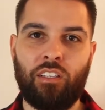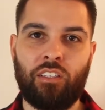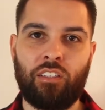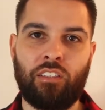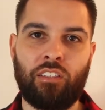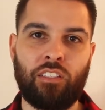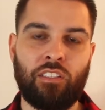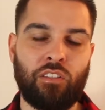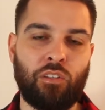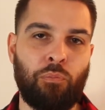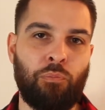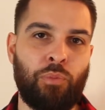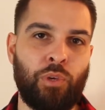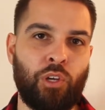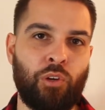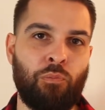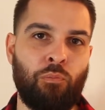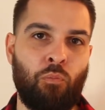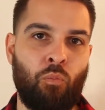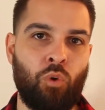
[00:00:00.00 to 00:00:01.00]
the
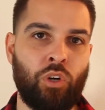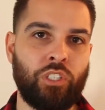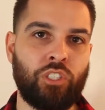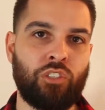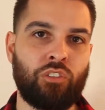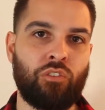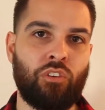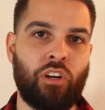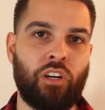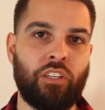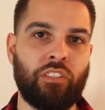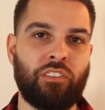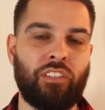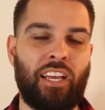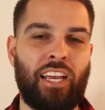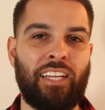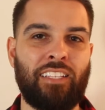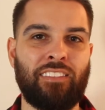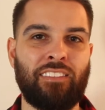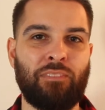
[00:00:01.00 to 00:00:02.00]
beard moisturize
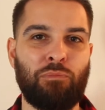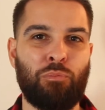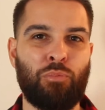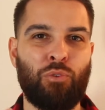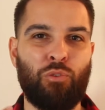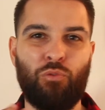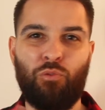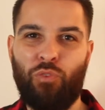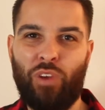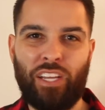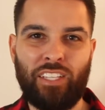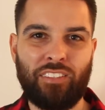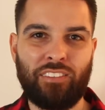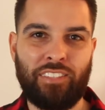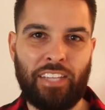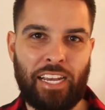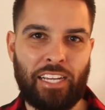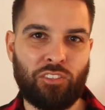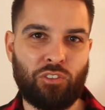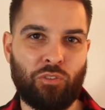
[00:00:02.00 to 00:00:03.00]
and prevent
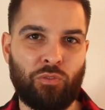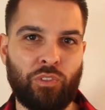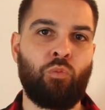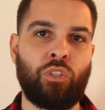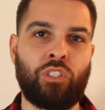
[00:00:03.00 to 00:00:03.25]
dandruff,